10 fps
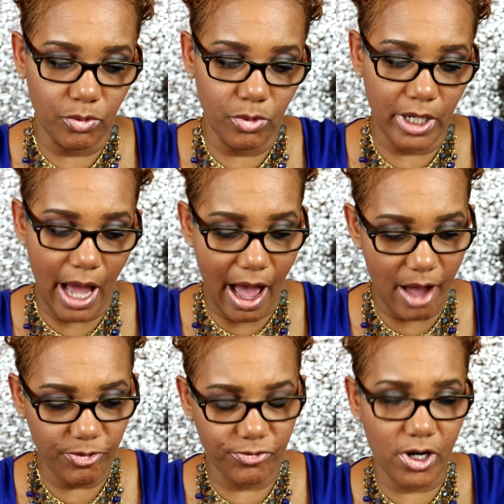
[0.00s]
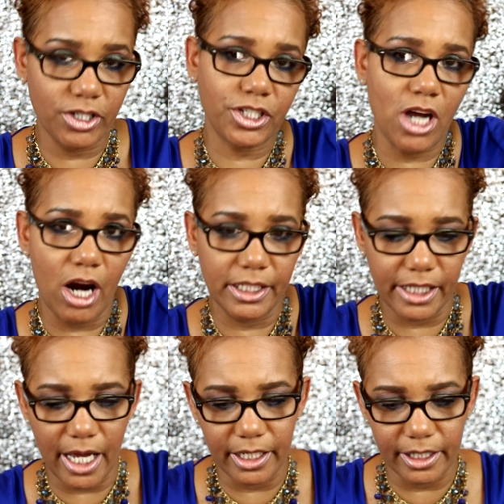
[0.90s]
when I first started
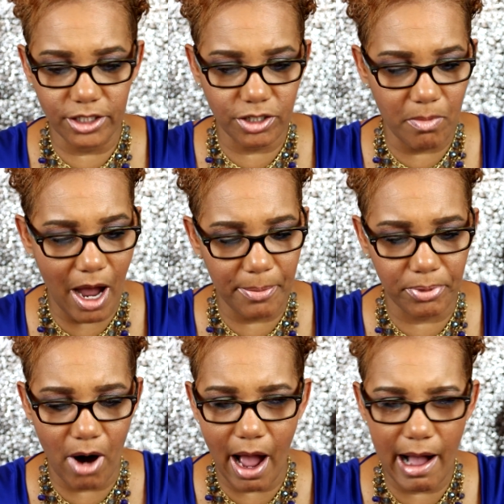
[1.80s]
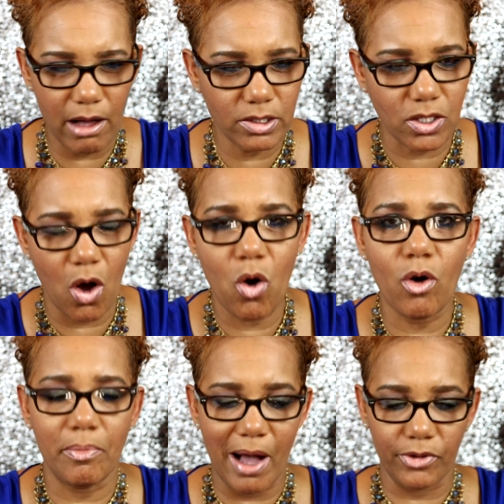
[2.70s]
getting into my brows,
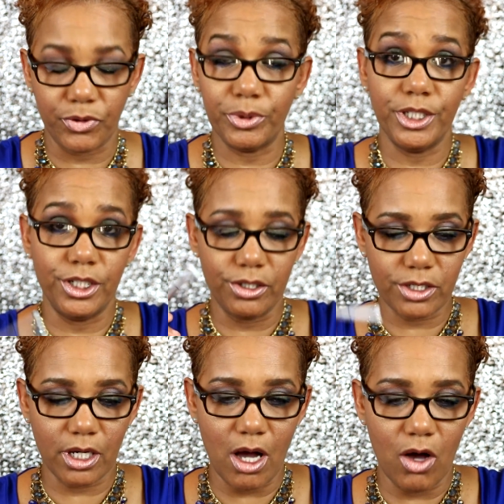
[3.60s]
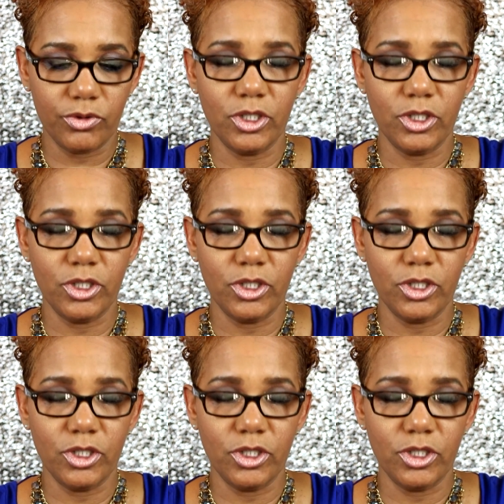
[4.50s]
about 3 years ago,